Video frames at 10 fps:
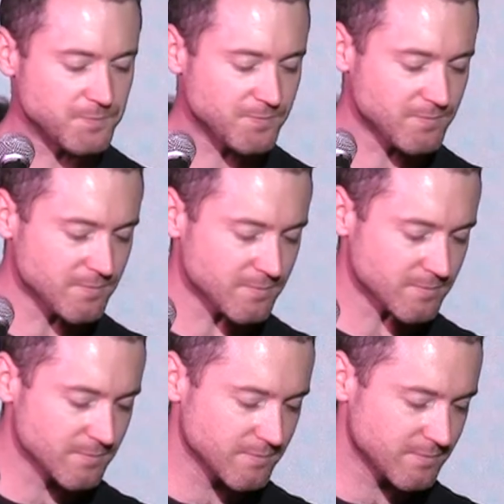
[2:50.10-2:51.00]

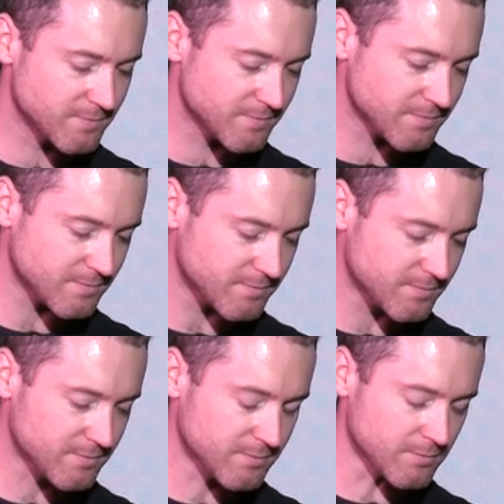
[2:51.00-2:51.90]

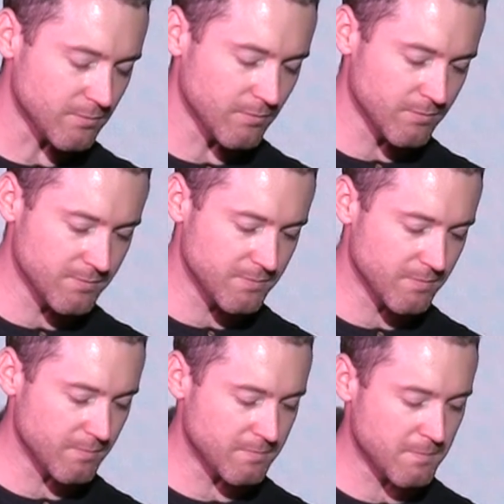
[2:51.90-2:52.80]

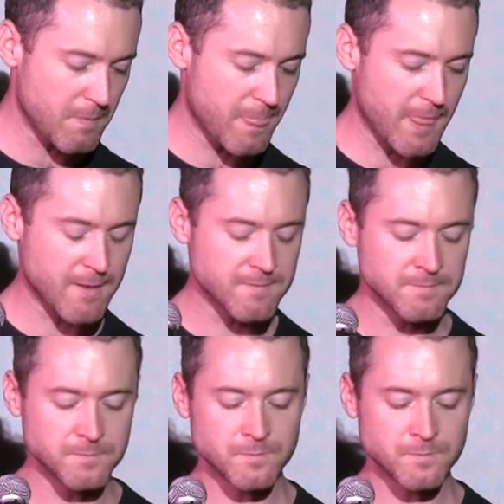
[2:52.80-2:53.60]
Nothing is said.